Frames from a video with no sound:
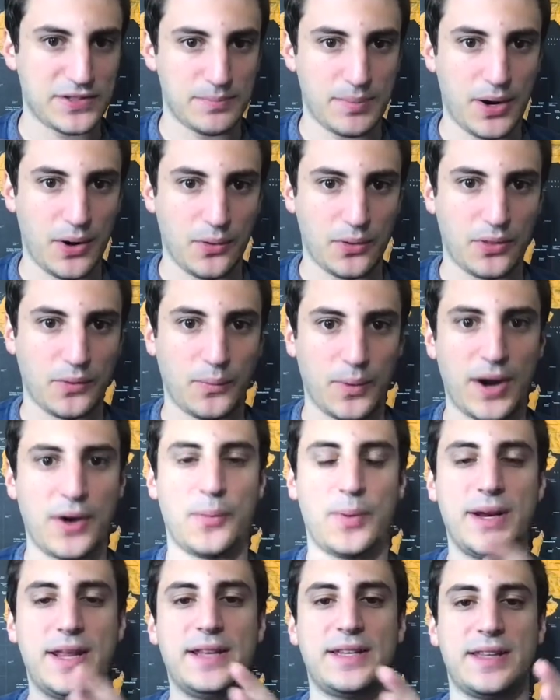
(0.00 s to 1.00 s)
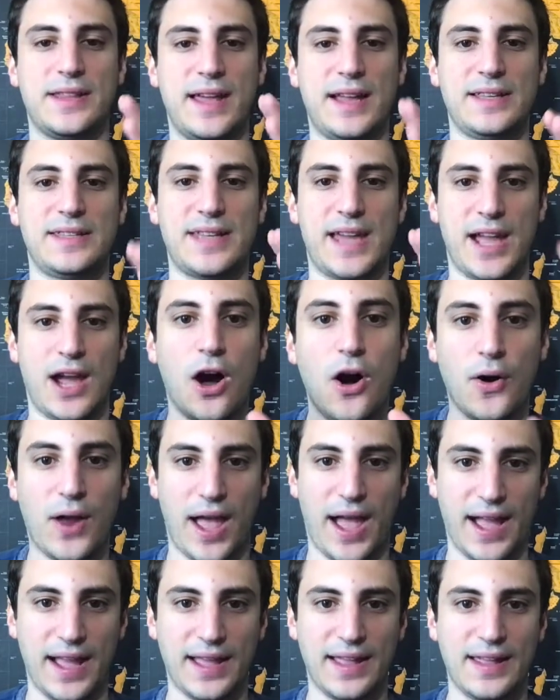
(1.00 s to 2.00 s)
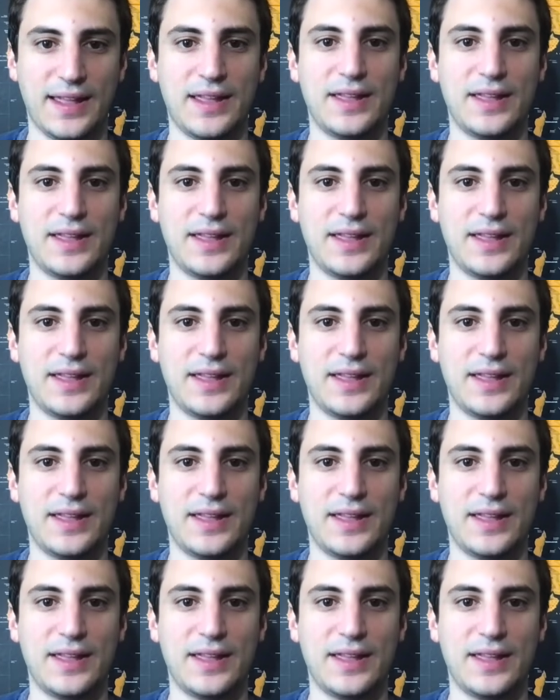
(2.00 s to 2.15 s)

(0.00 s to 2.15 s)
of both, where we need to then say, okay,